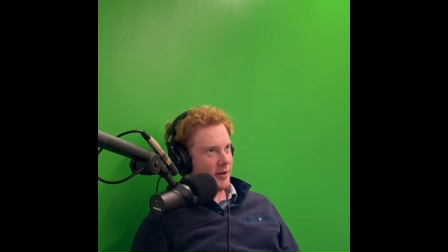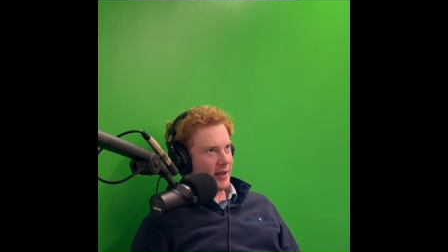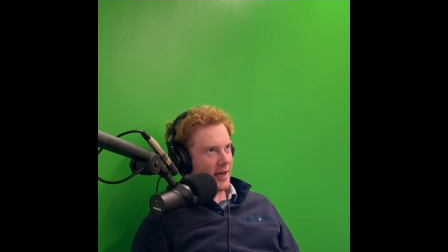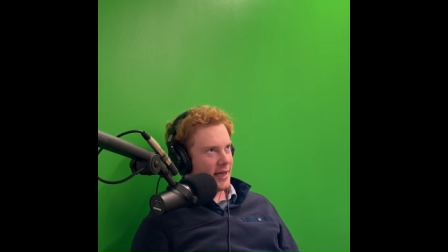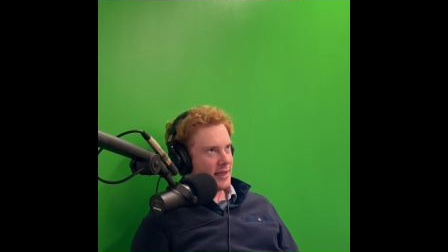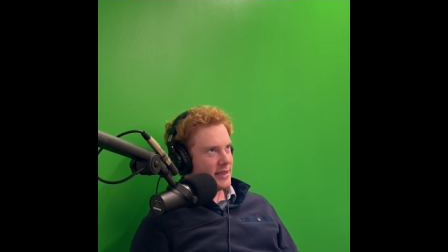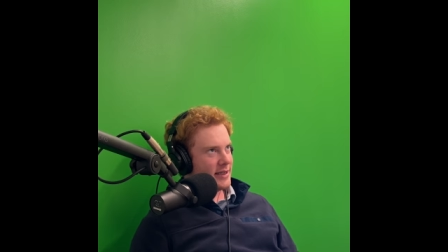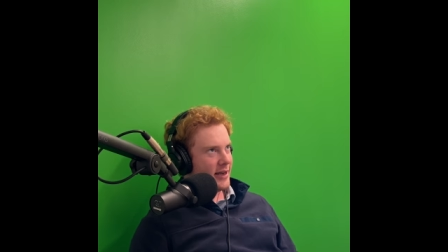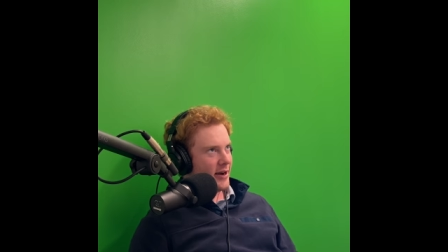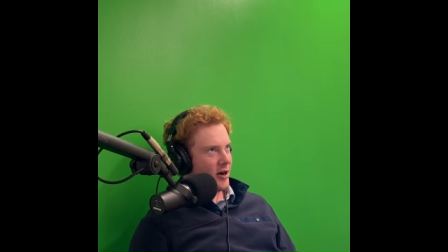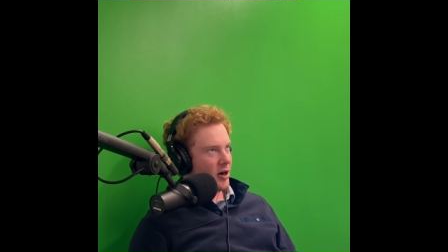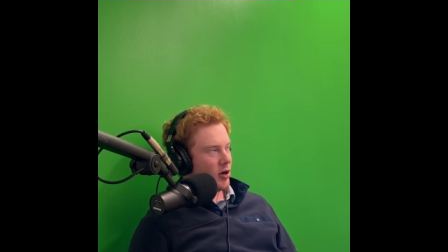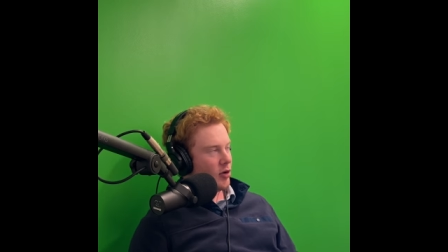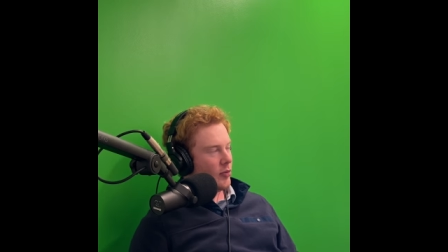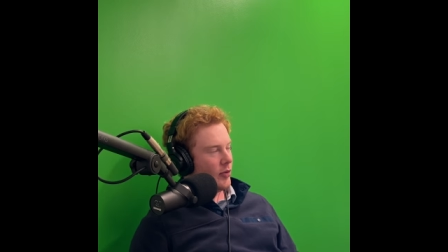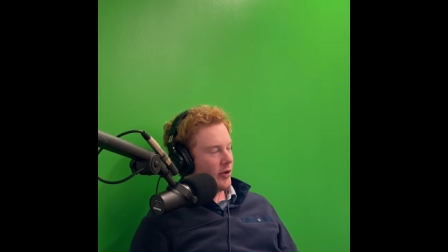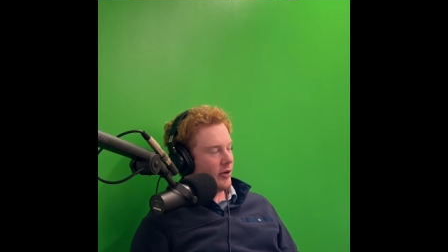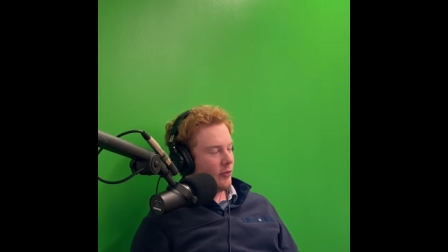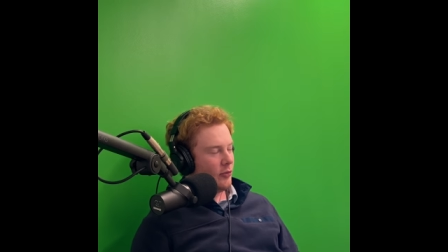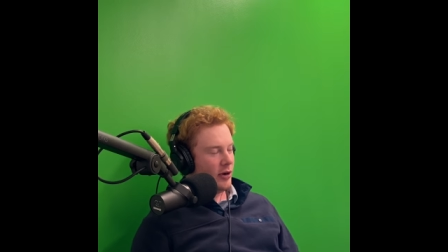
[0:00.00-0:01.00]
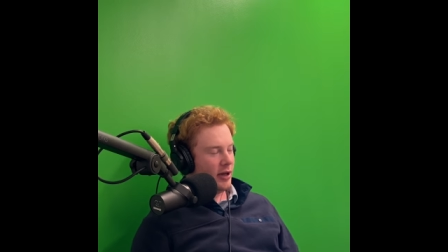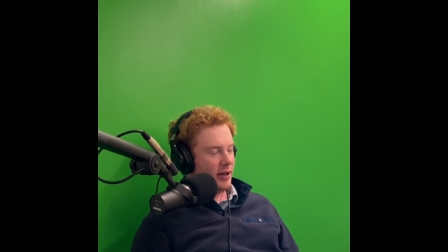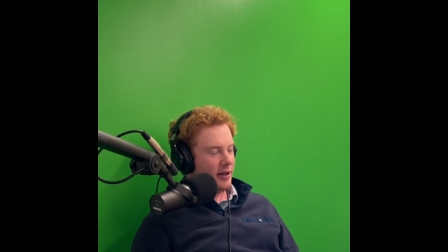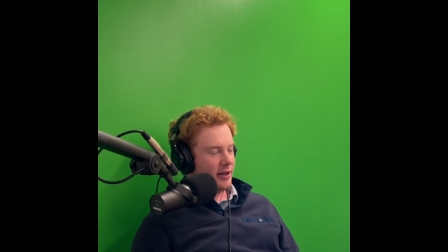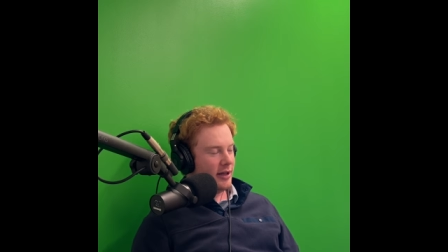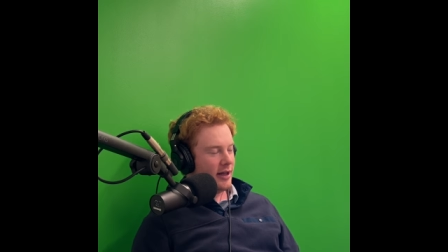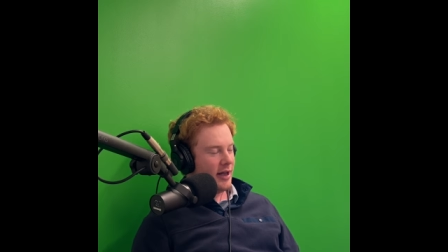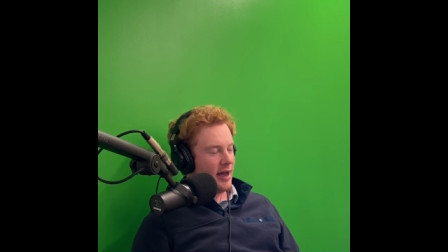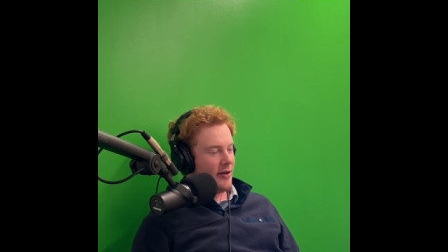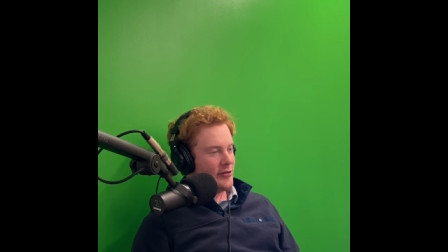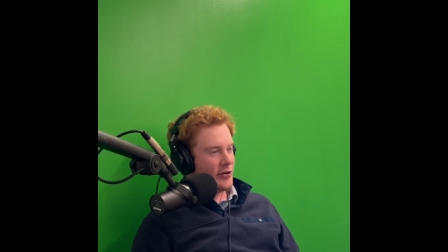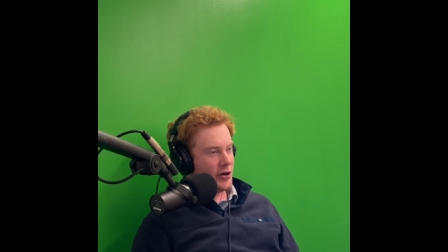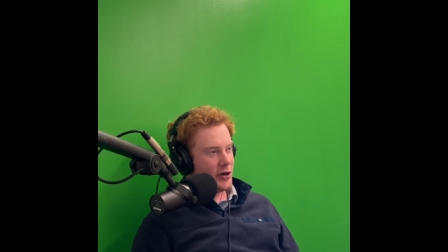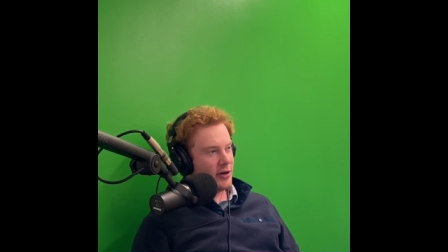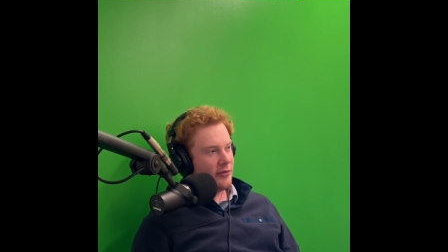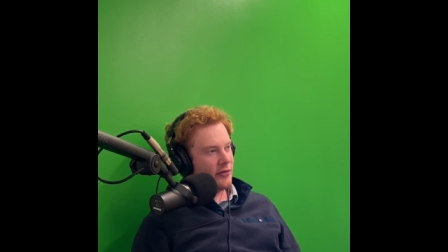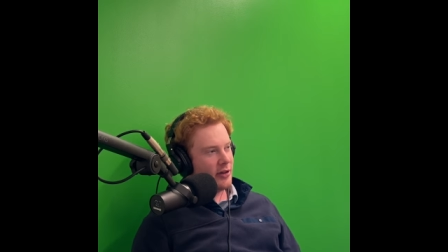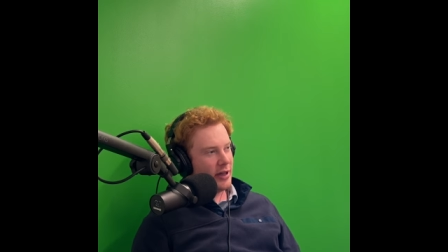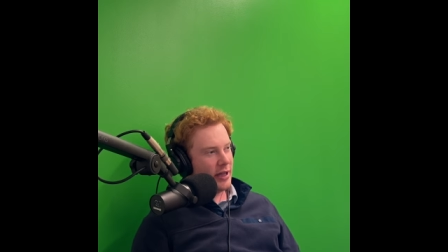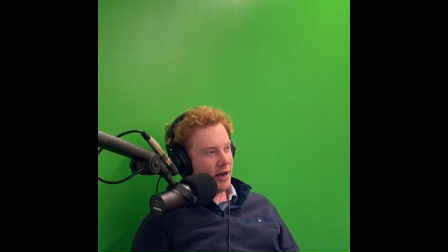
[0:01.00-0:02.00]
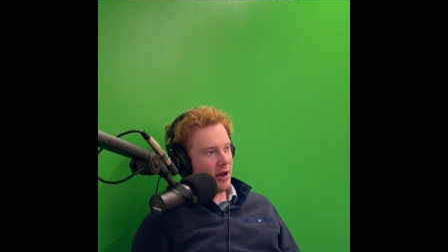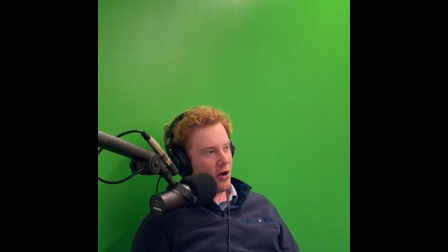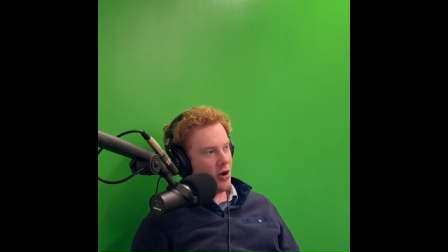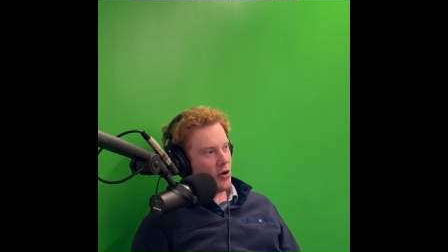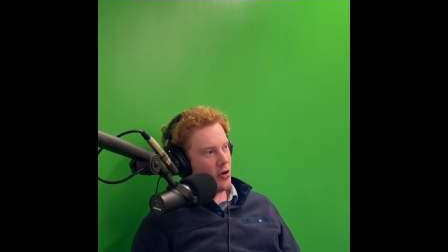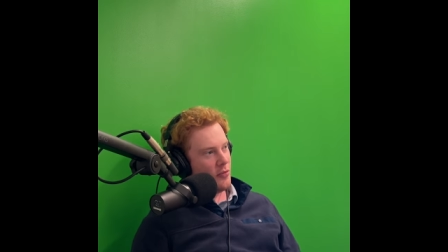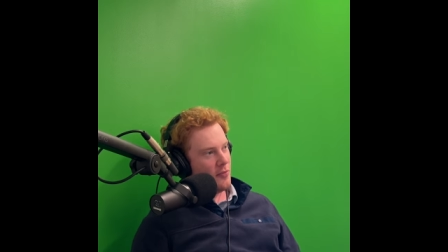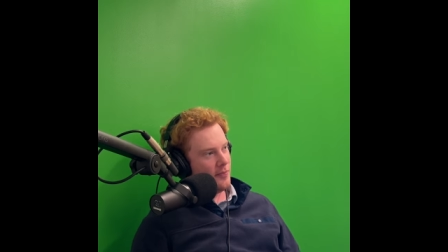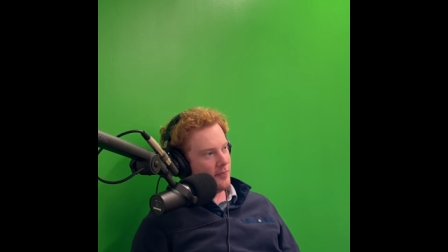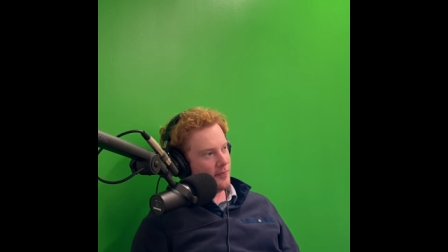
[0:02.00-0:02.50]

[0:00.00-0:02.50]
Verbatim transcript: That's terrible. Well, have you heard of Cleana Home?